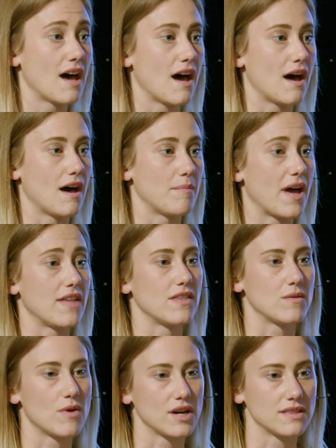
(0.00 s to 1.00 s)
and
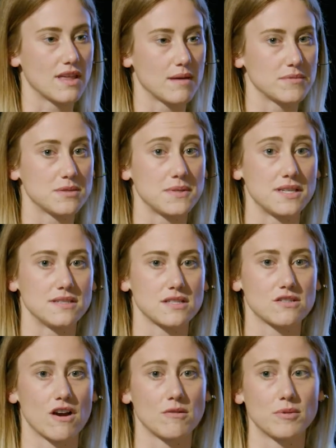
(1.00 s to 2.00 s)
they wanted them to be
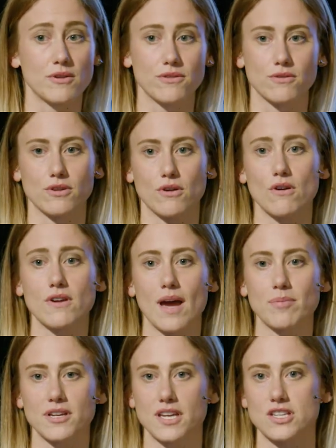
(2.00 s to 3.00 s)
discoverable through their own
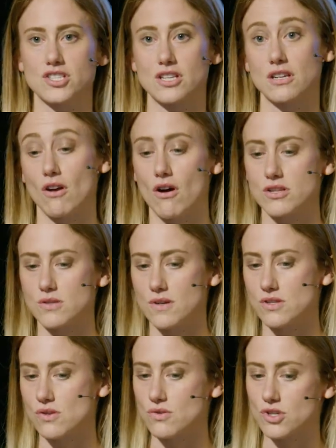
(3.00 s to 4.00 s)
application and also
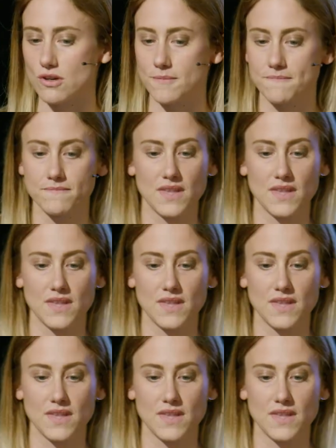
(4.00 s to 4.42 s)
on social.